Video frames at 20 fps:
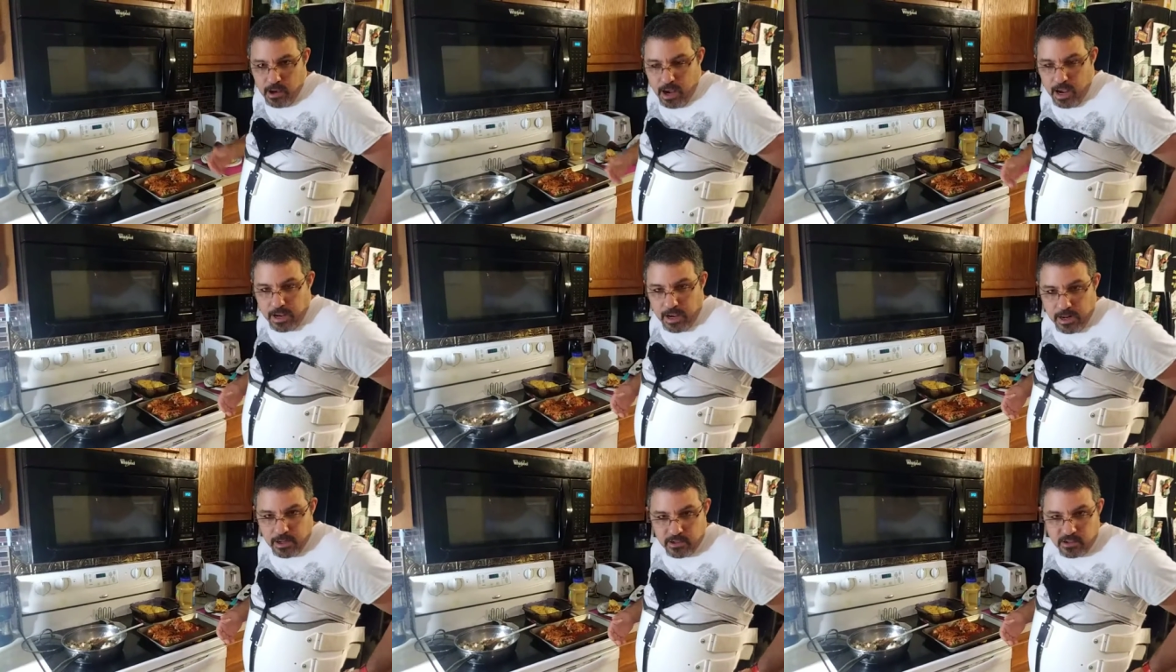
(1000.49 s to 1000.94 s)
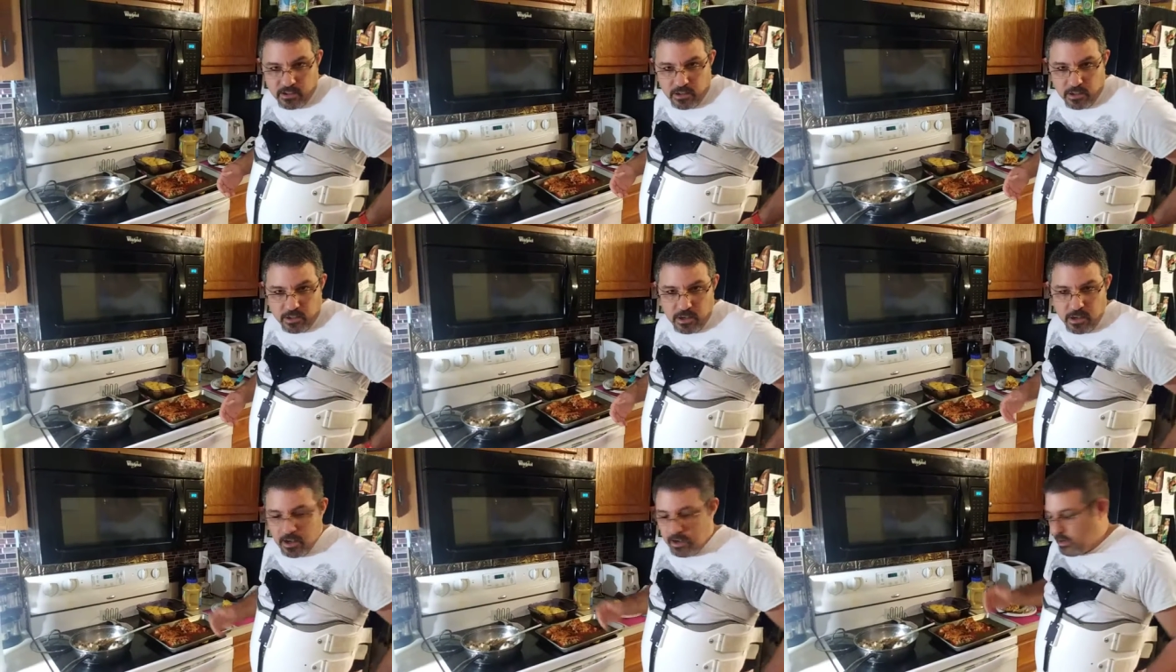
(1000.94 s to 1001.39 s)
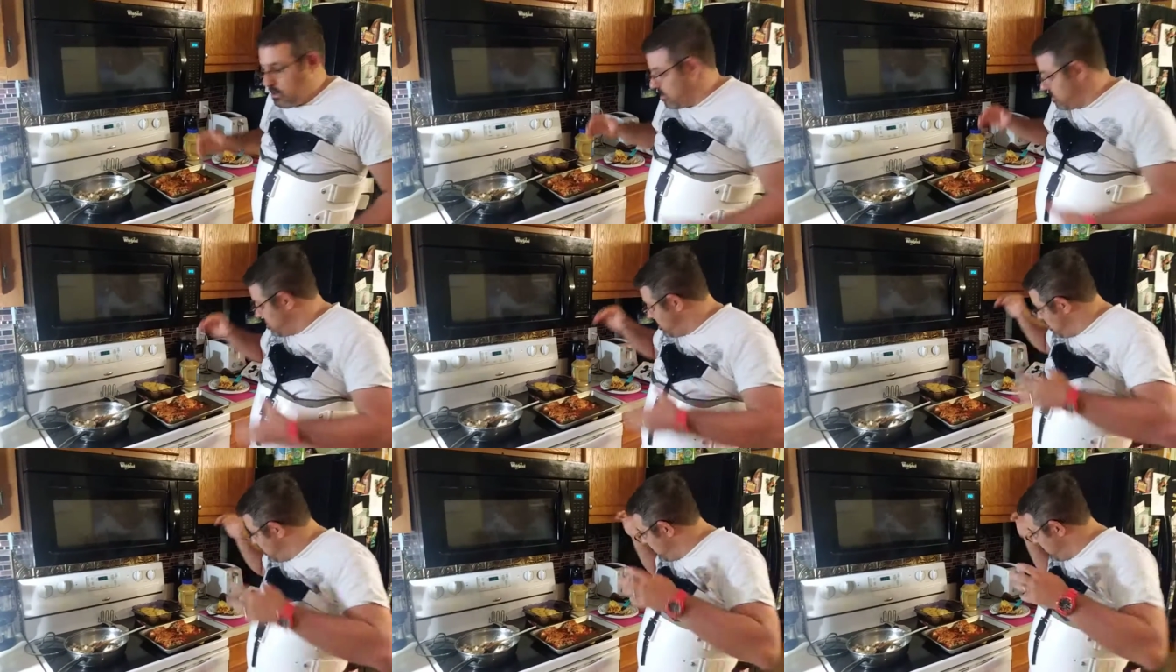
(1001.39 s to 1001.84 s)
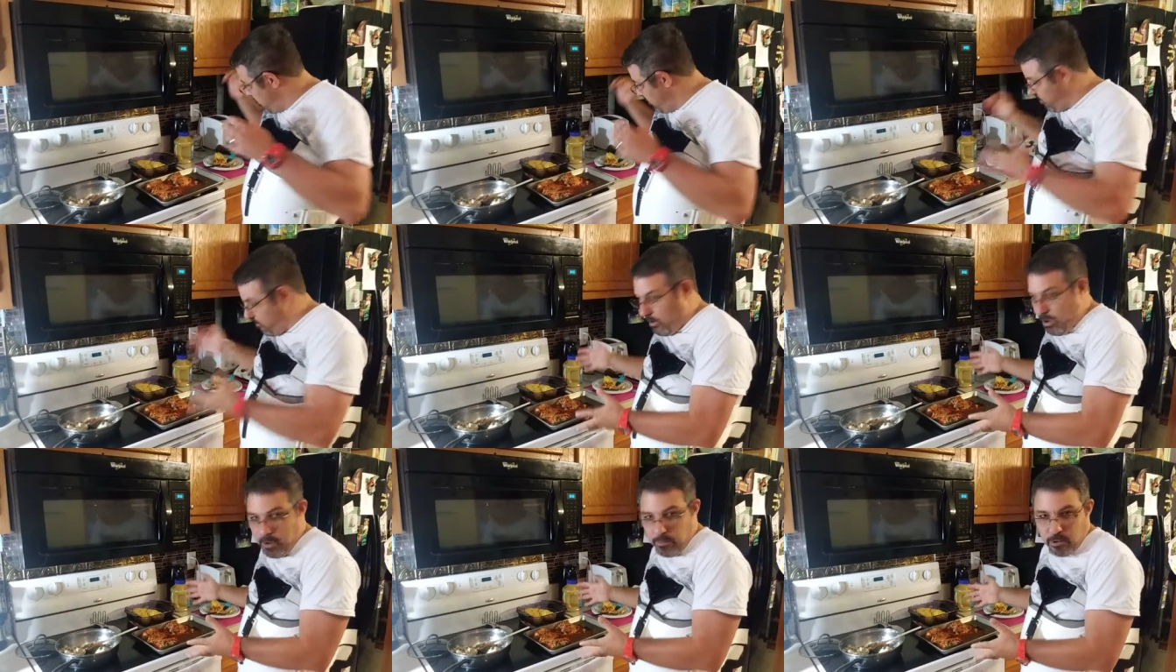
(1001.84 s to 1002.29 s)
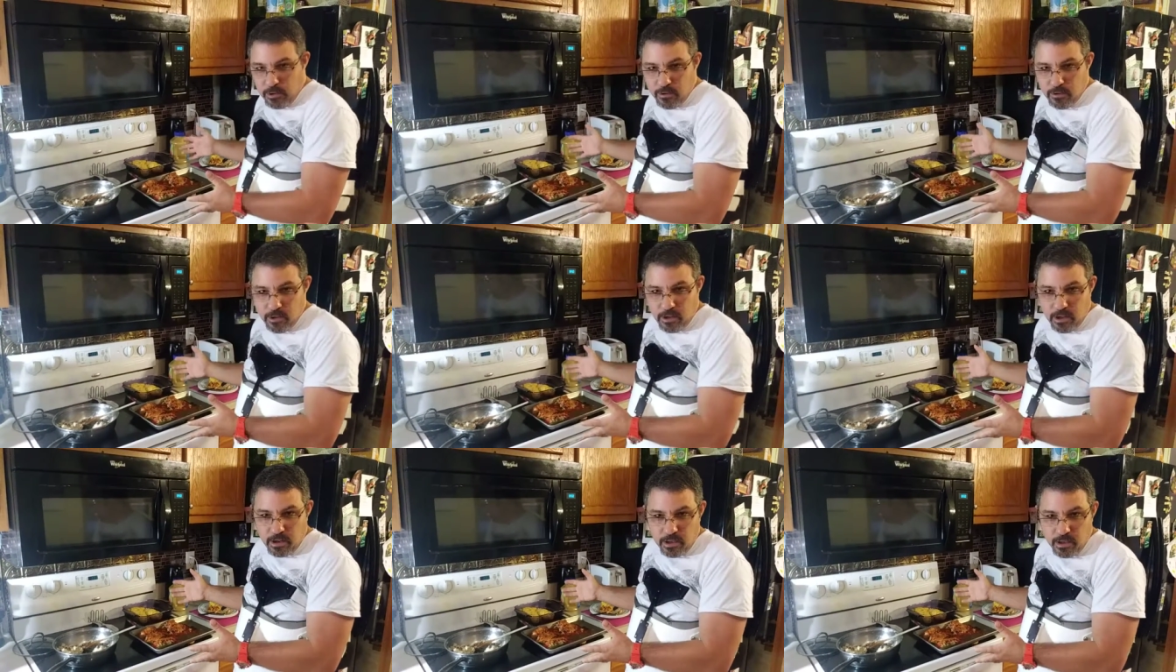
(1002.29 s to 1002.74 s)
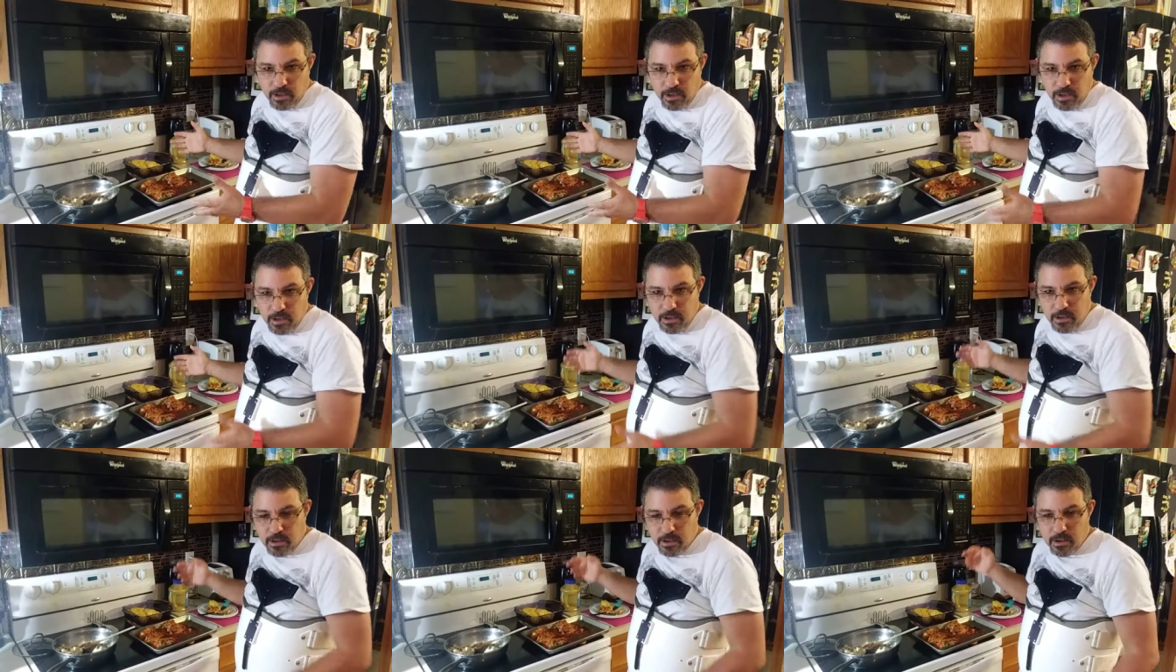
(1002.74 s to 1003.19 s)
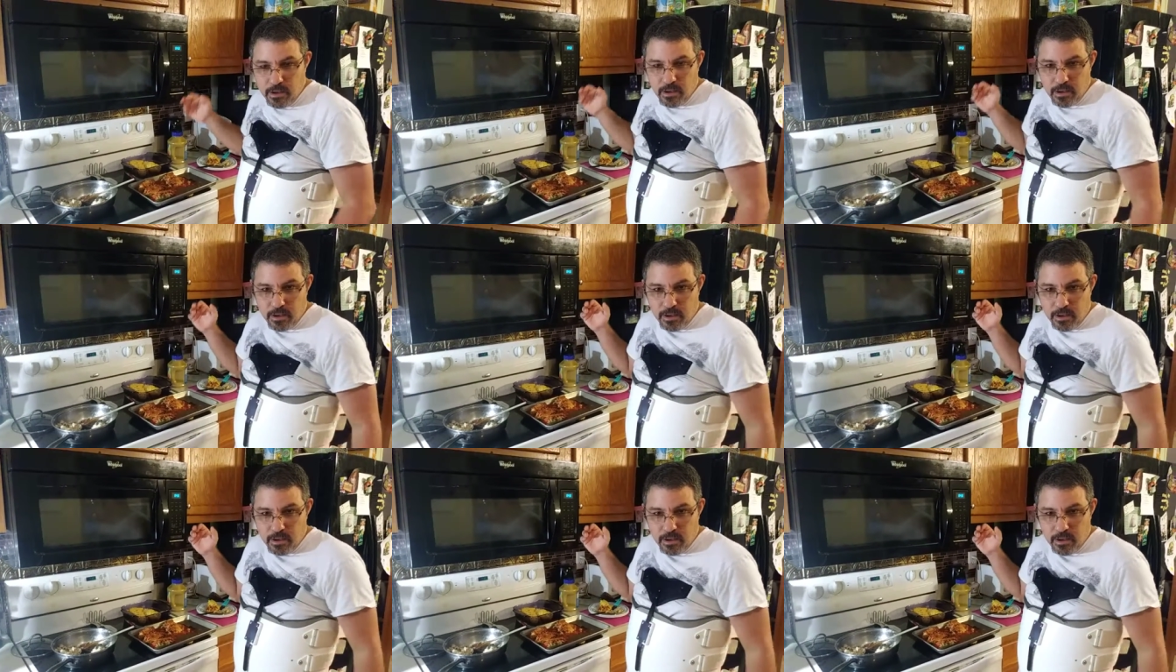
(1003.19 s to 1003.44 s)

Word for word: I got to sit down. Family looking to eat.